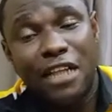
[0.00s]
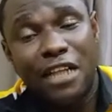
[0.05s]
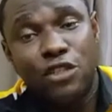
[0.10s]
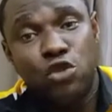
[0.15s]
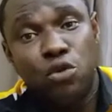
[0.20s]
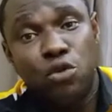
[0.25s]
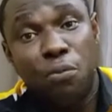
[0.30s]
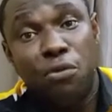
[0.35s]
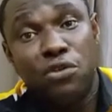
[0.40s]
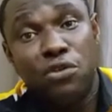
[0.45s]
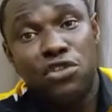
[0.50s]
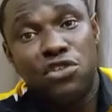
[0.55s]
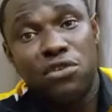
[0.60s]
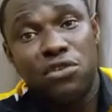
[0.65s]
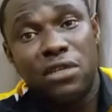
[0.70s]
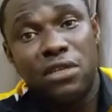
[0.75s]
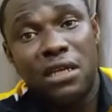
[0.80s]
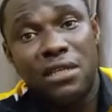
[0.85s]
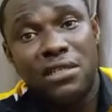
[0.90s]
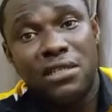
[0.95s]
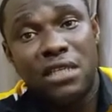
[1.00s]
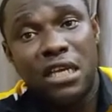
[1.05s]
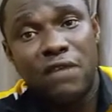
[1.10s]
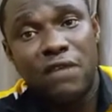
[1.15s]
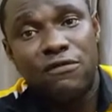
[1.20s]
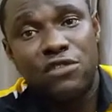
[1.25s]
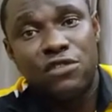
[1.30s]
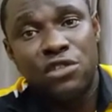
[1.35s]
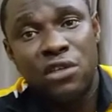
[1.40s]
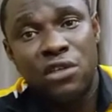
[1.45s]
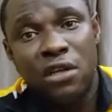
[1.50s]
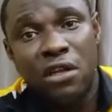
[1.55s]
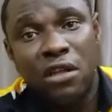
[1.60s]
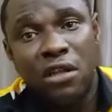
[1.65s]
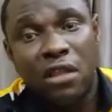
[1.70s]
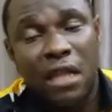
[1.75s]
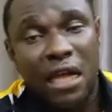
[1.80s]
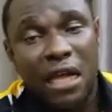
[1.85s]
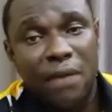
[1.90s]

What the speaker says: and to position ourselves